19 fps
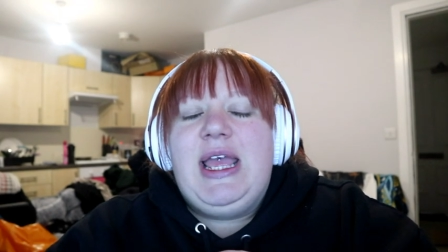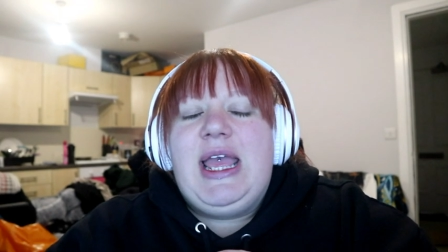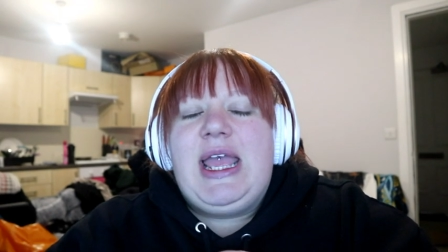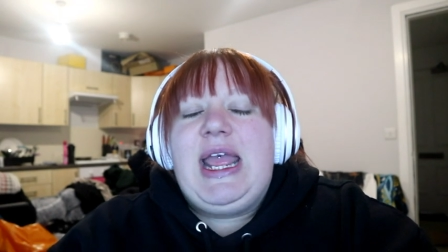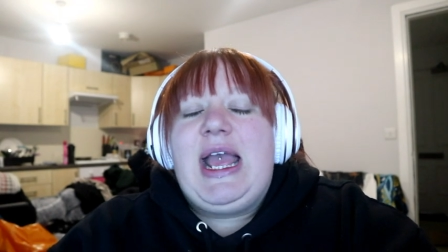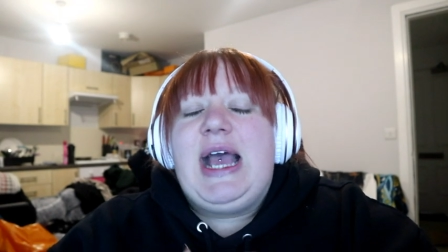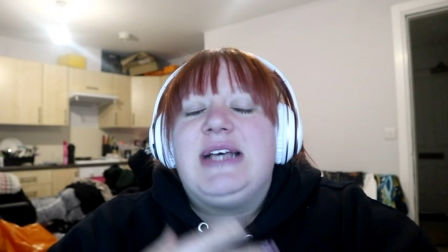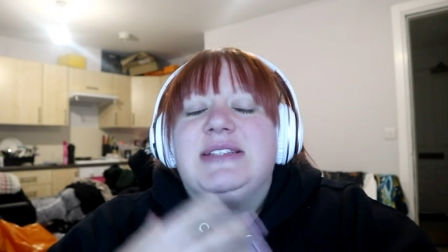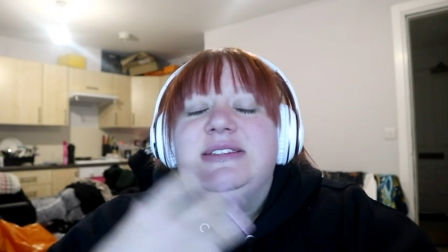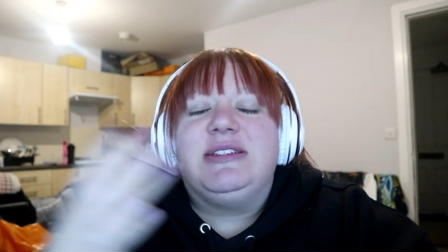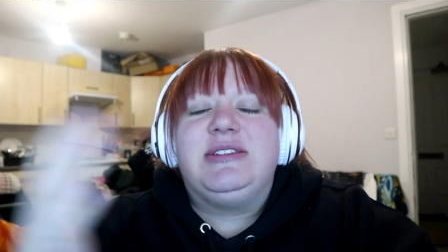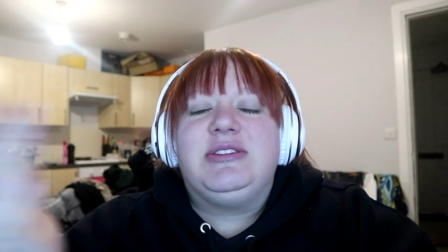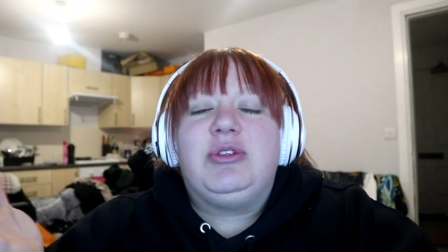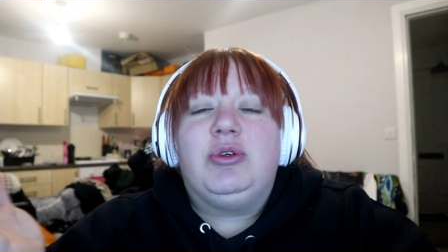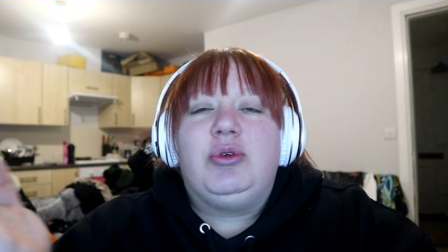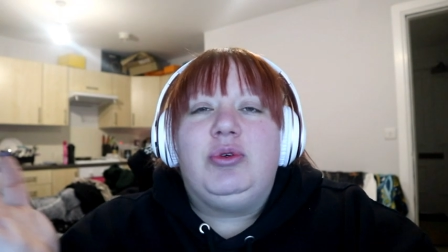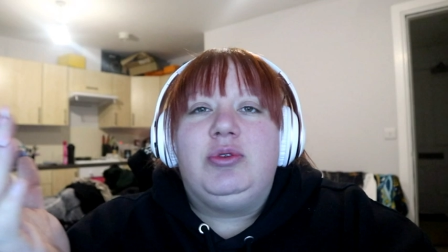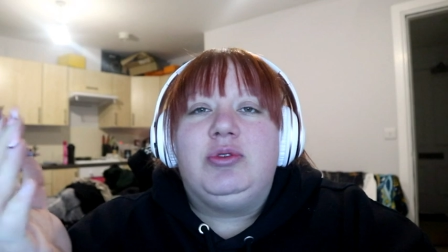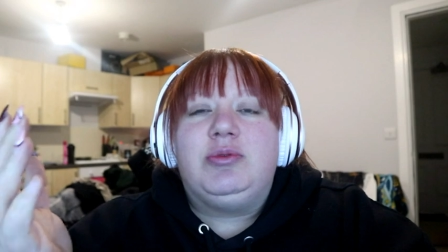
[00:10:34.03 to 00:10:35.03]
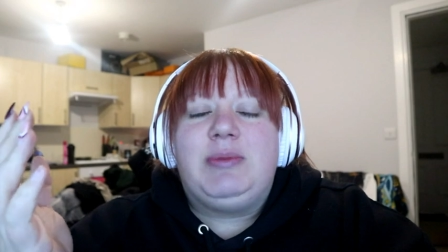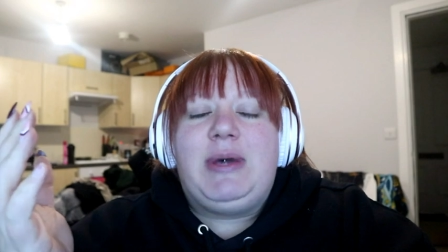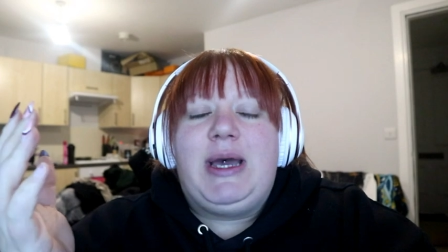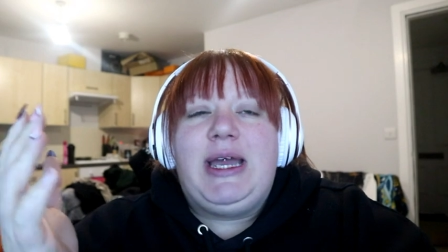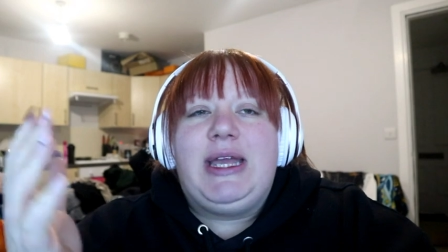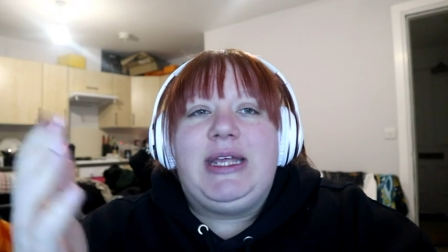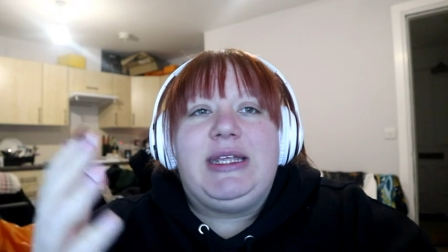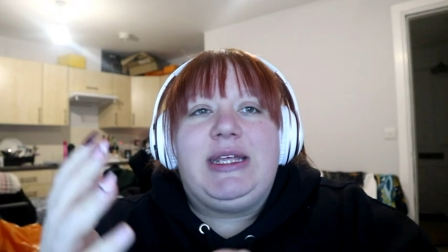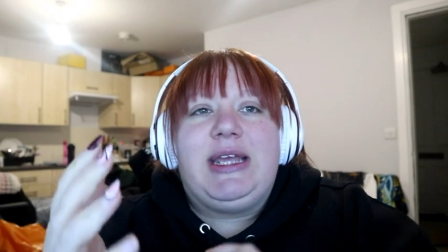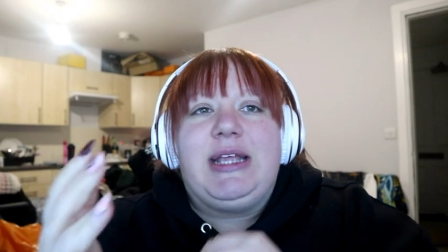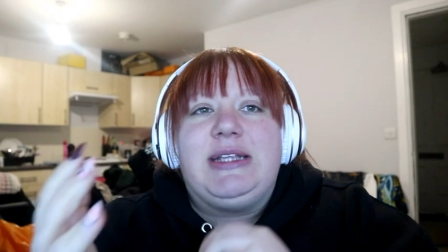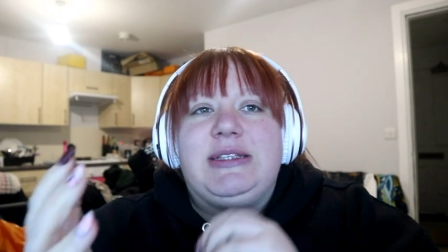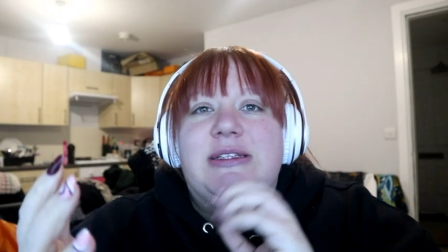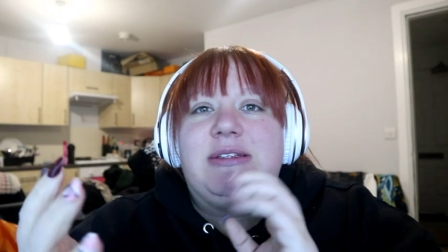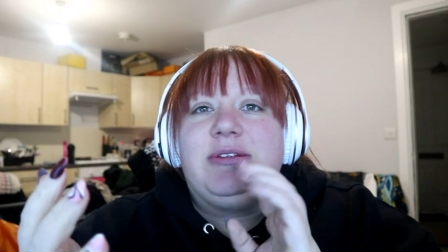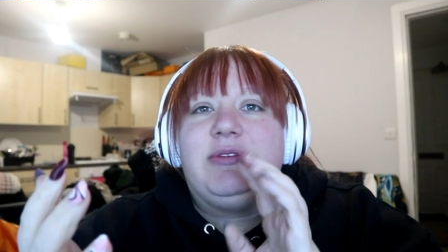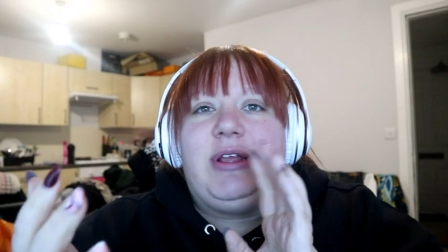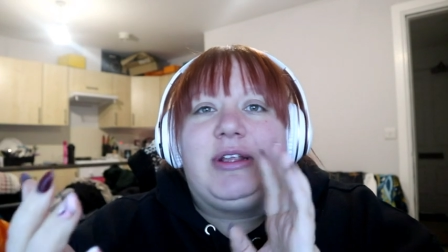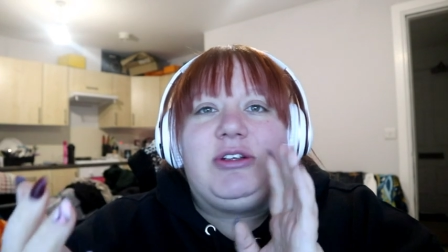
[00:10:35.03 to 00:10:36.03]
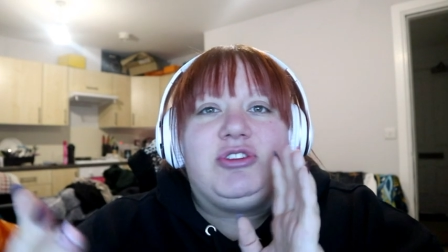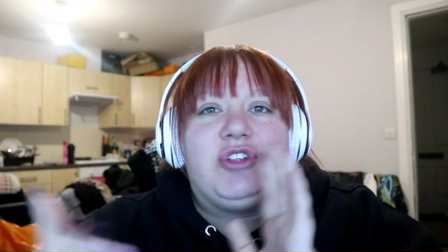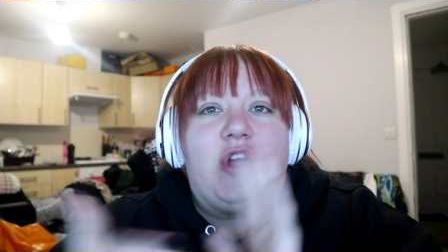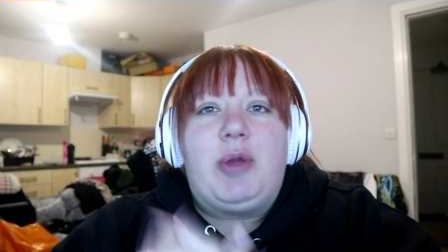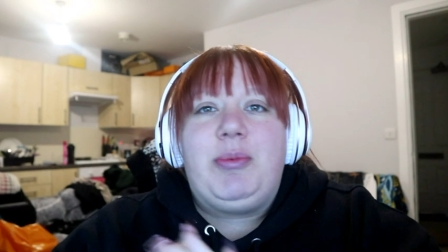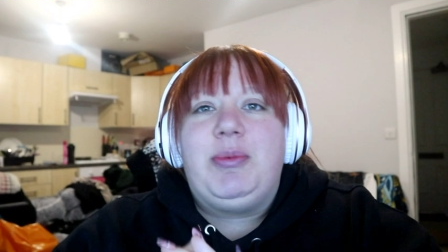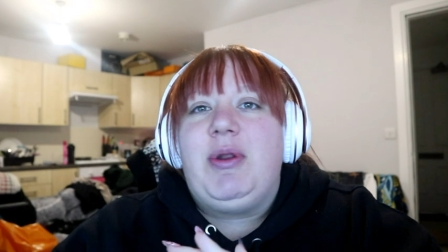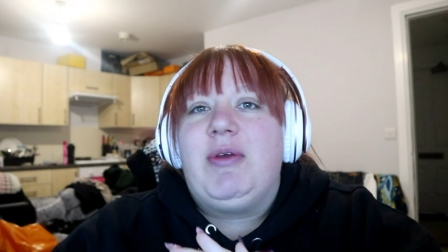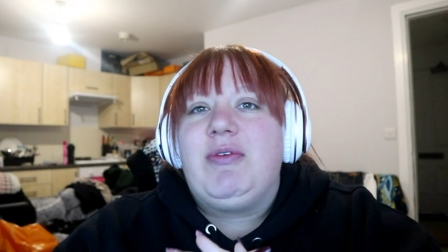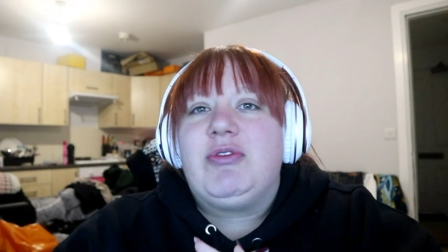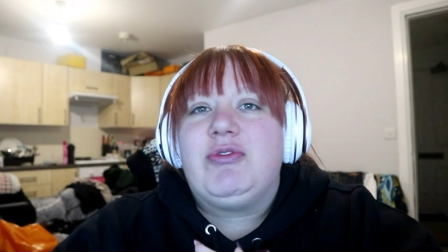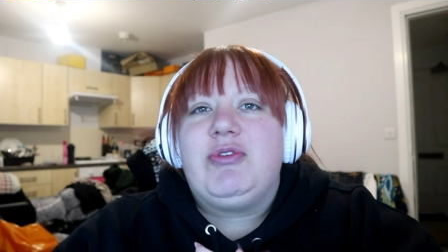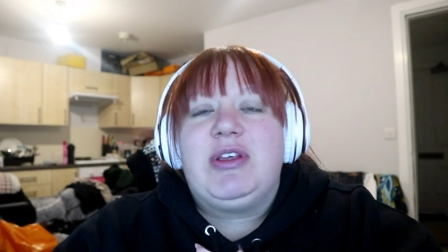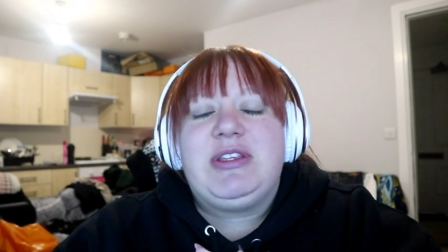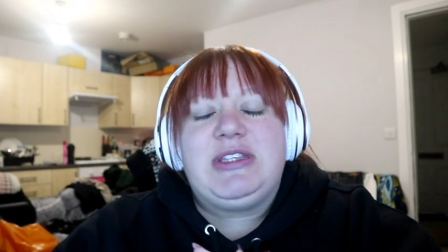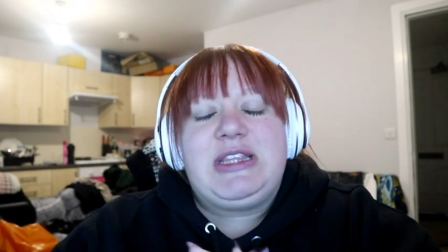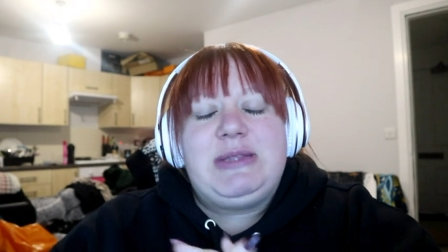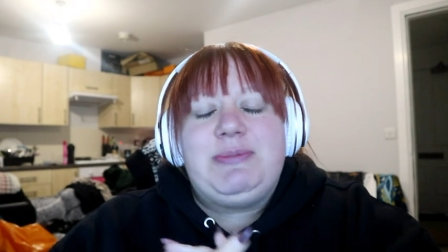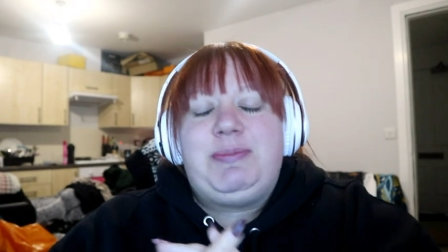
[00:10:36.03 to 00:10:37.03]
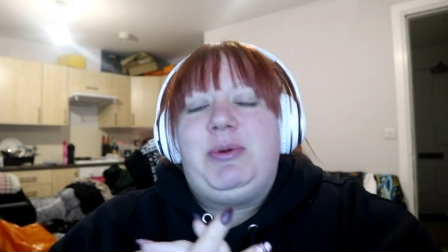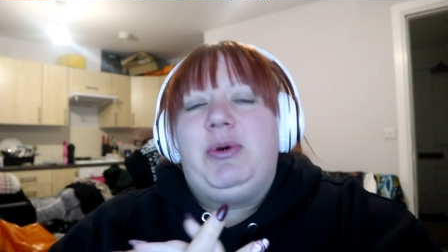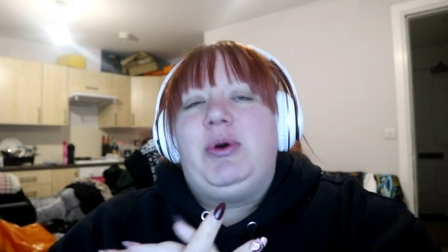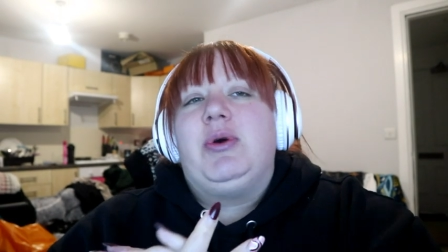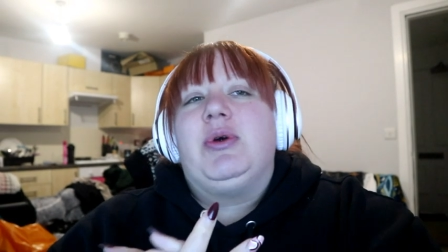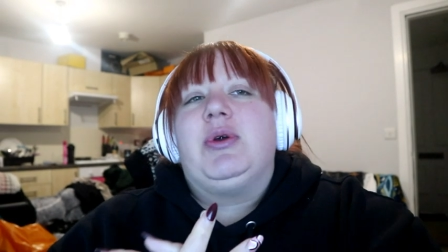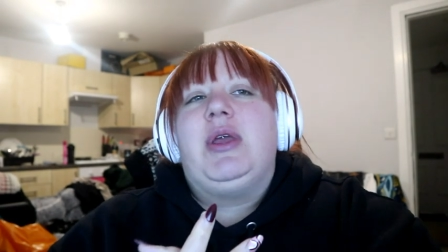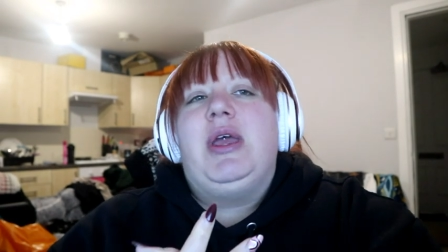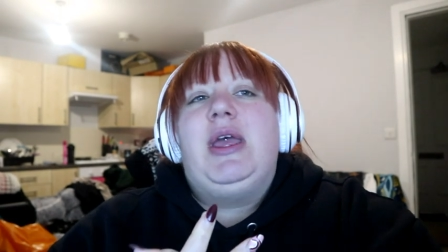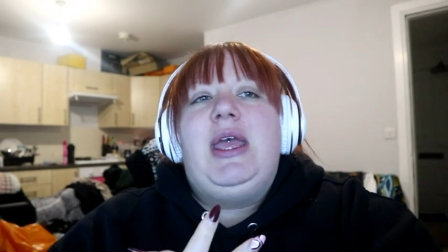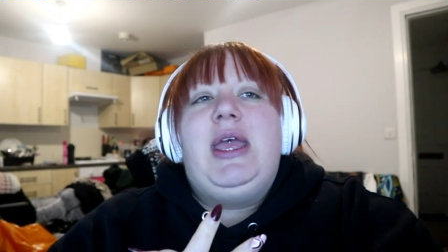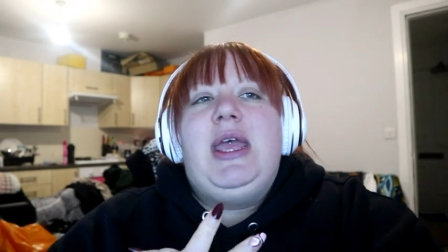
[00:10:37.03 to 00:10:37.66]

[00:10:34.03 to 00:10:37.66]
It hasn't dulled my enjoyment of the rest of the book.